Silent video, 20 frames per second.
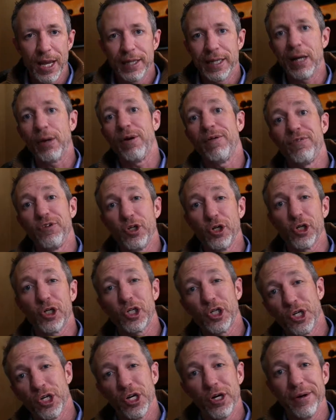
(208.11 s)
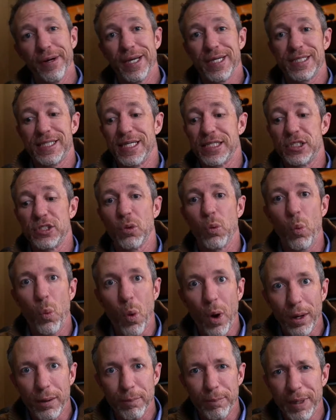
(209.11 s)
Now, if you're curious as to
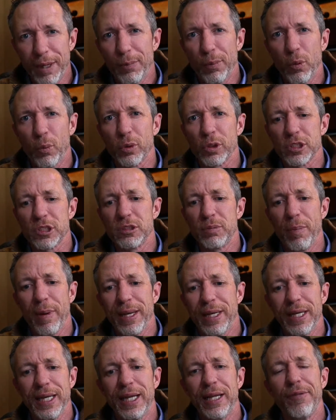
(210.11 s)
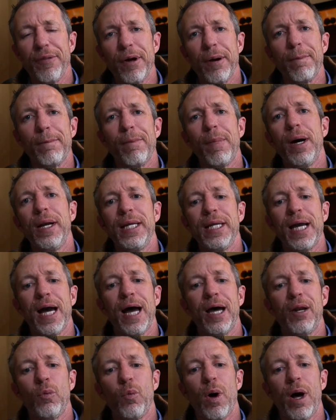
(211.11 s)
what people were spending their money
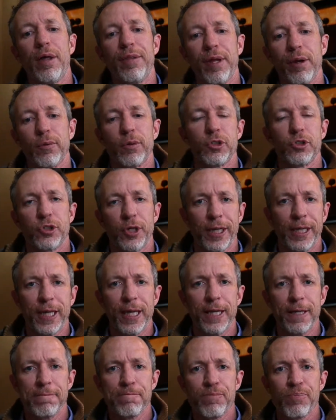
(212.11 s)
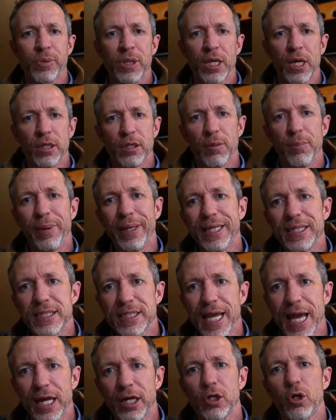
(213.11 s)
on while they were drinking, the biggest
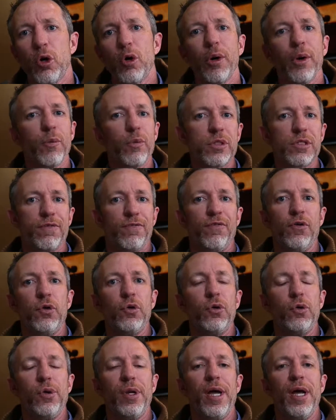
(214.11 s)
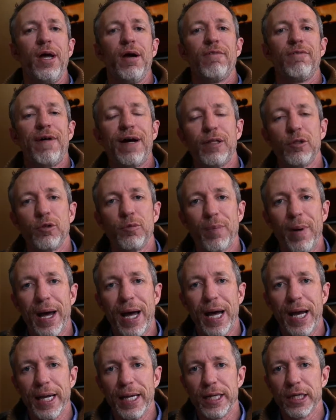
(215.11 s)
category was food, followed
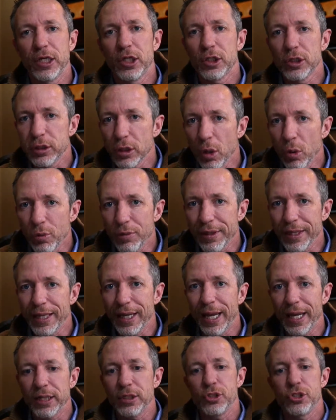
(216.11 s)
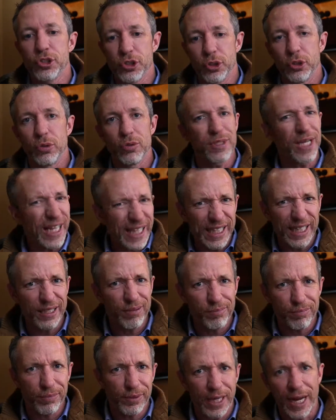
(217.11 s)
by clothing and shoes. I
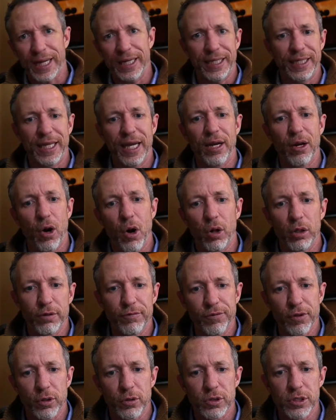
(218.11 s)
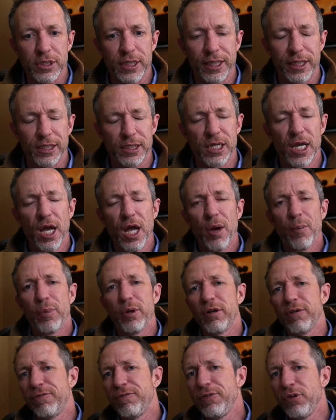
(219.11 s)
kind of get all of those things,
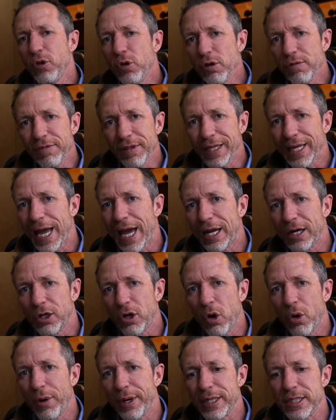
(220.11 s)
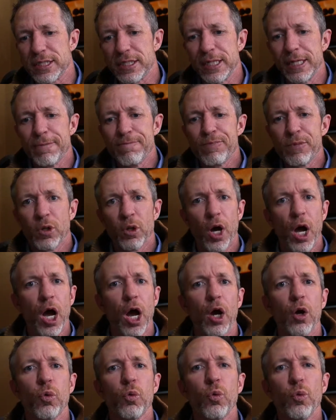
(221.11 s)
but a few of the categories
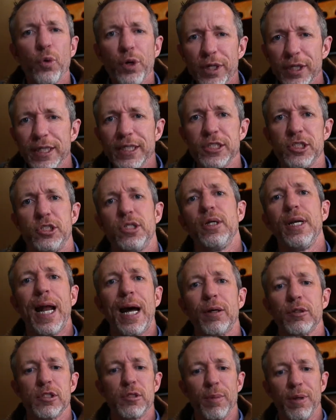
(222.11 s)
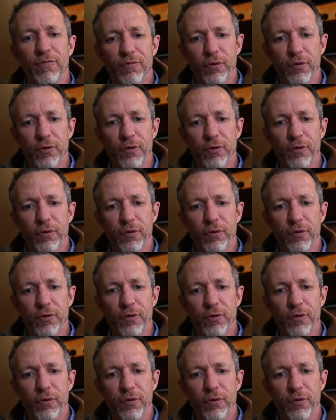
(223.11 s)
really stood out to me.